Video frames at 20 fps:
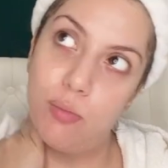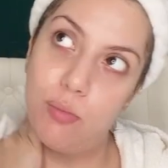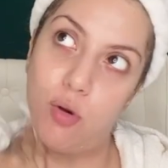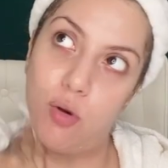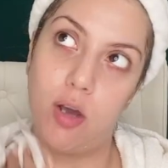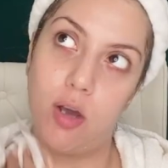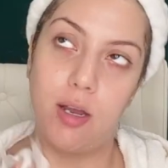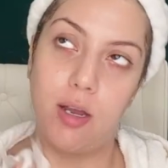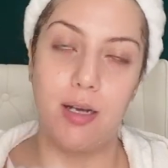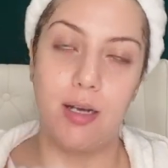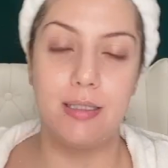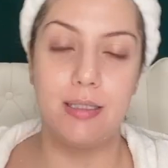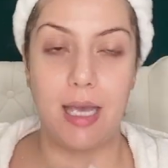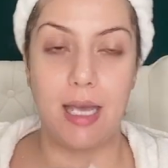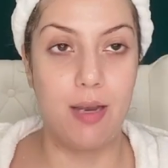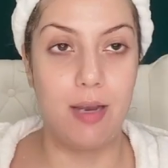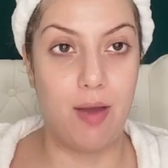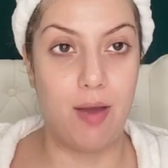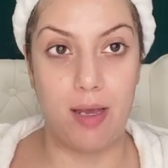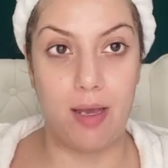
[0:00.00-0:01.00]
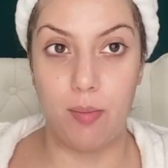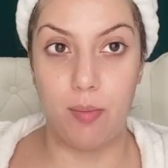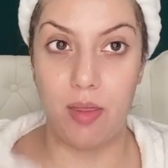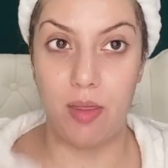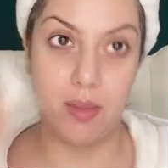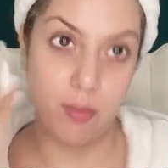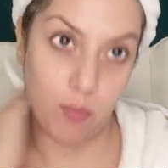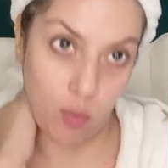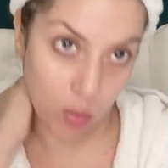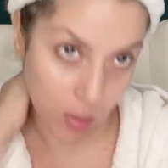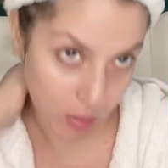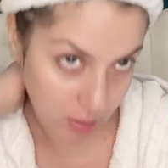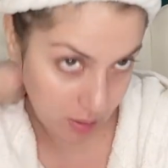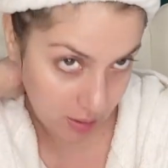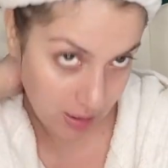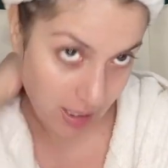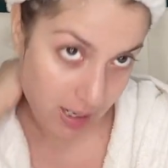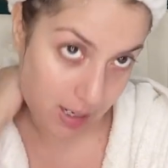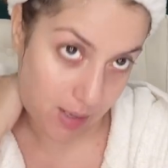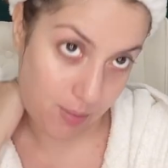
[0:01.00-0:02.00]
products. I recommend them all the
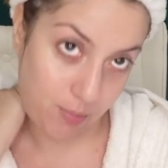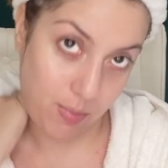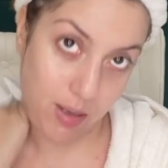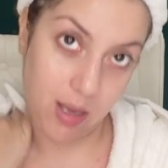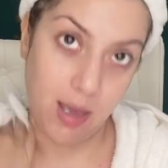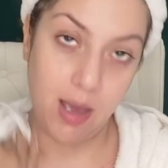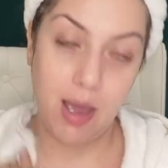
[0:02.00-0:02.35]
time.